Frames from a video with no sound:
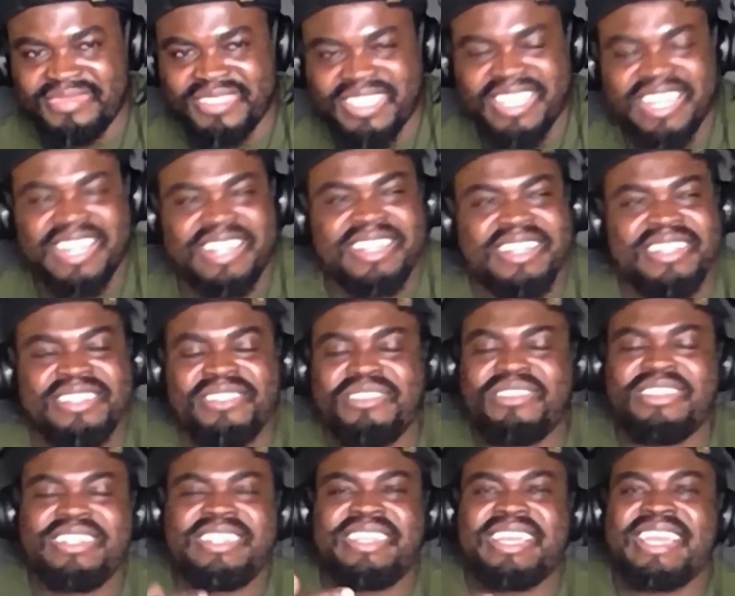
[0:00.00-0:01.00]
can
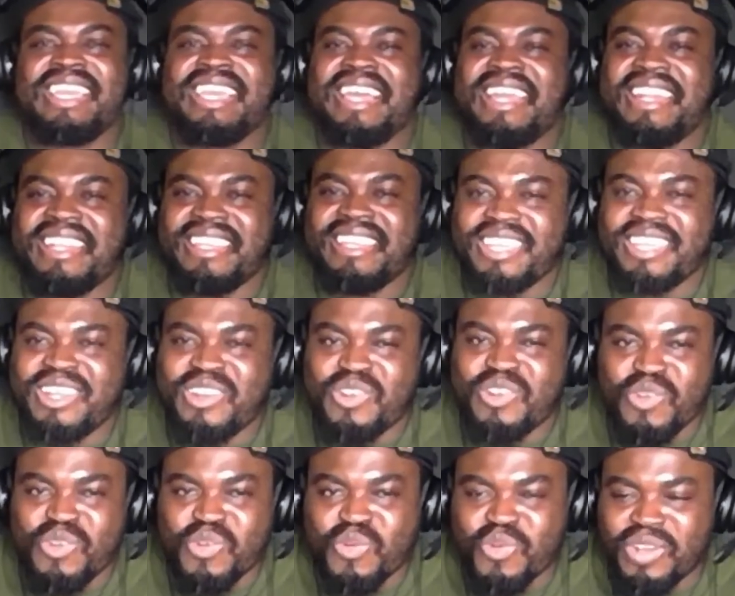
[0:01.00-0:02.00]
the
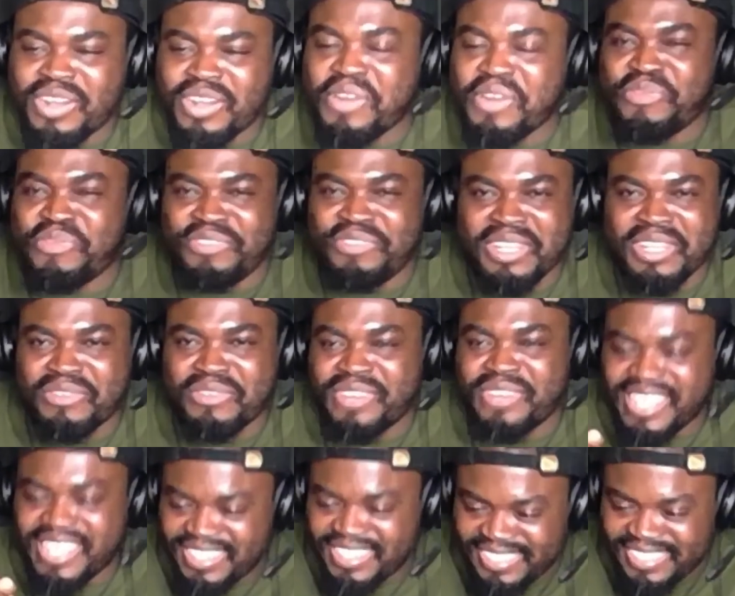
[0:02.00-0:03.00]
Ghanaian local
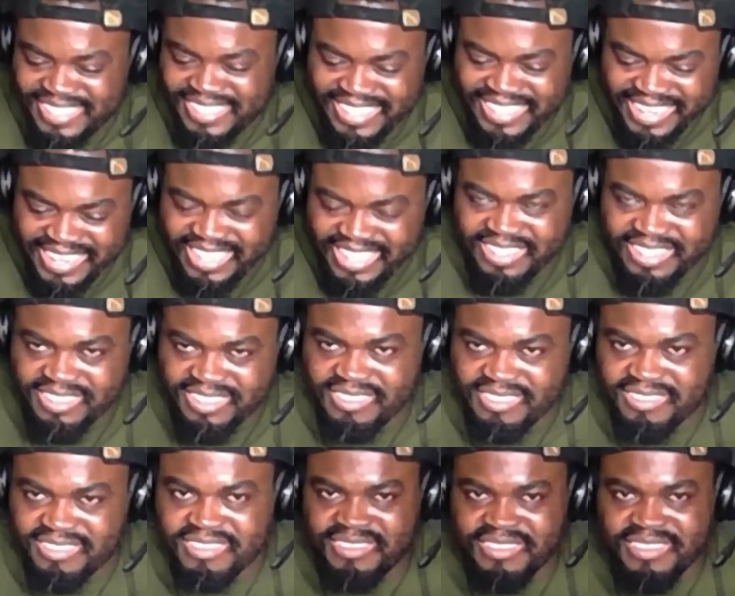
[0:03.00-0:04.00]
flavor is in it.
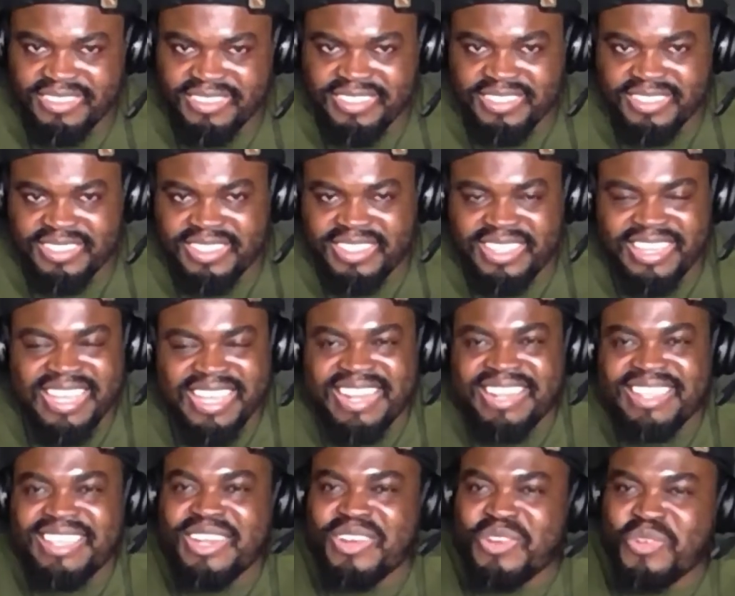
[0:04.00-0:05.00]
The
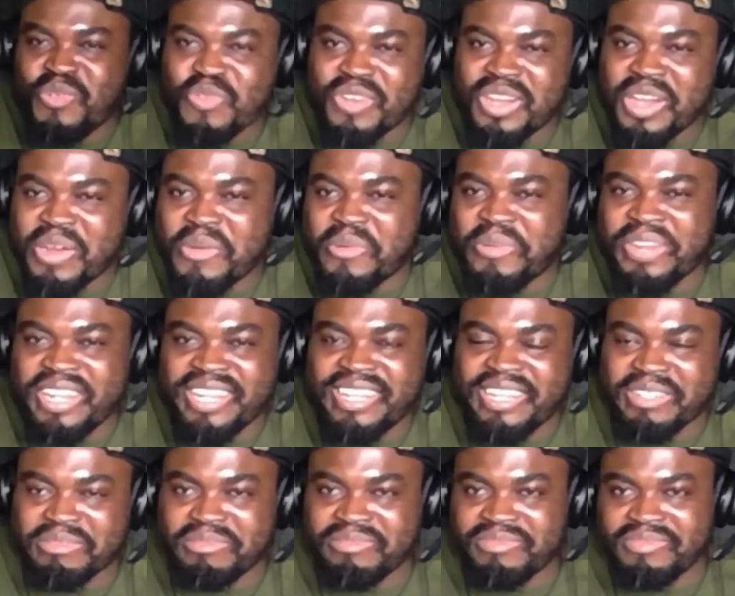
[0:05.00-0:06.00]
Ghanaian local
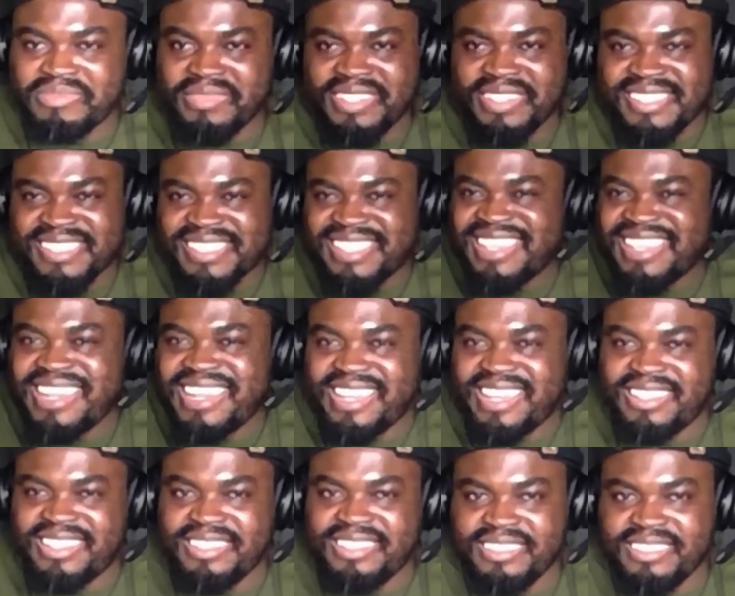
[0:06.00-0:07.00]
rhythm is in
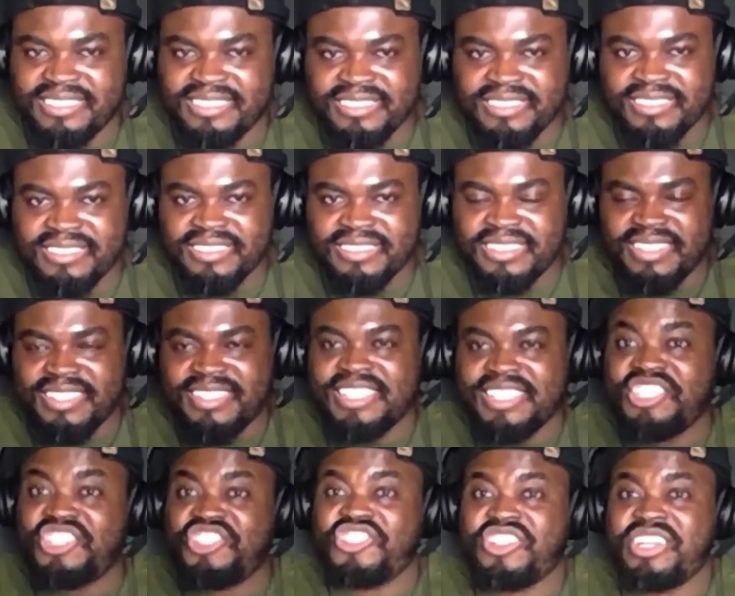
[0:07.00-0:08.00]
it. It's
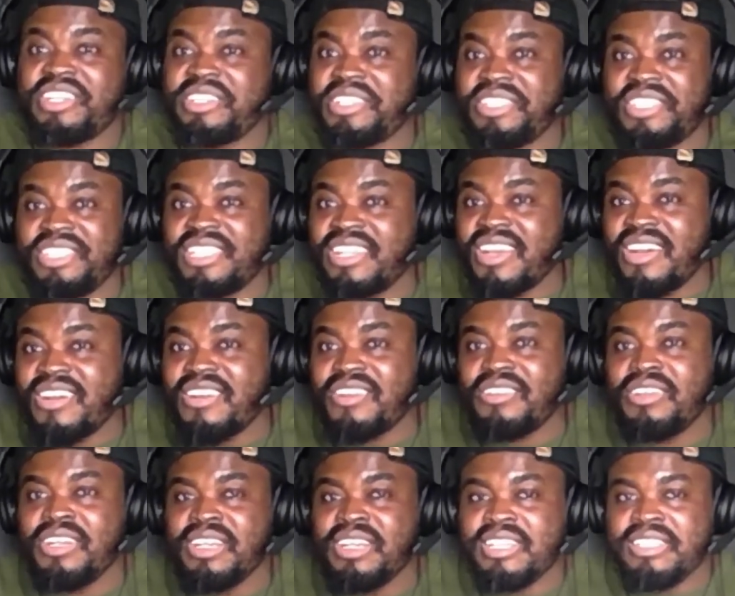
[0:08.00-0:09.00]
a
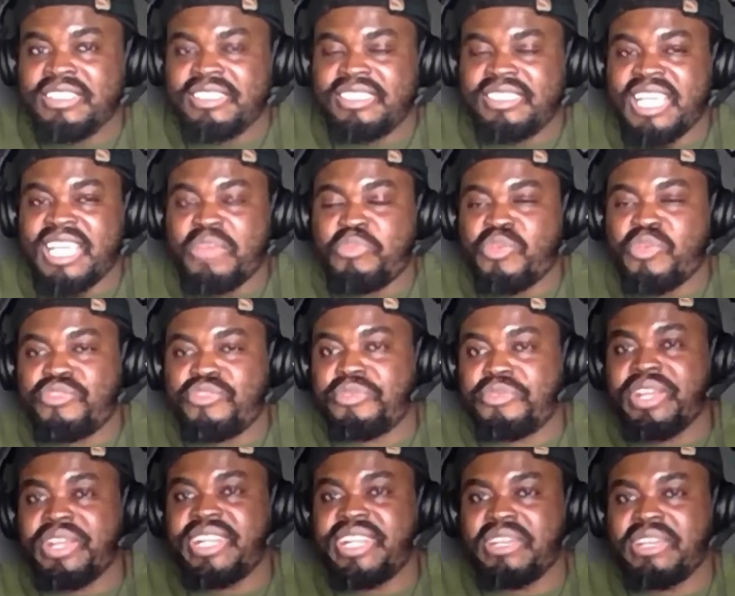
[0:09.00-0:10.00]
traditional type of
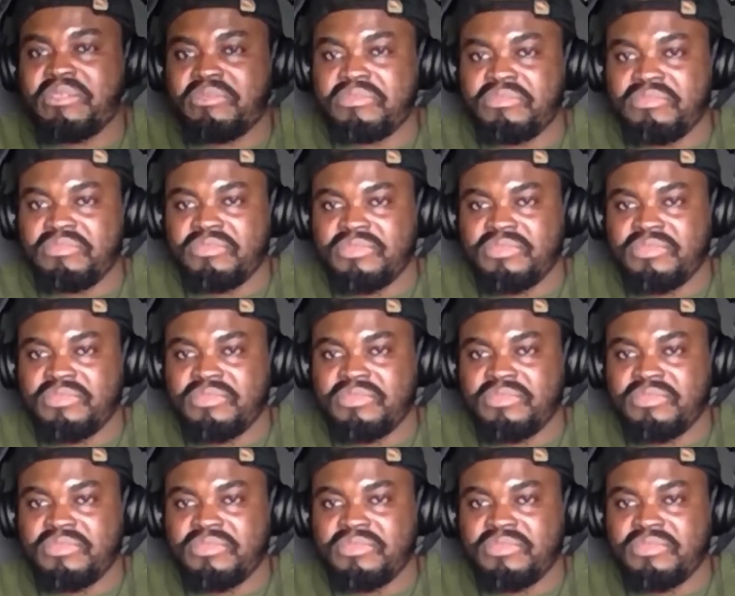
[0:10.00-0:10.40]
rhythm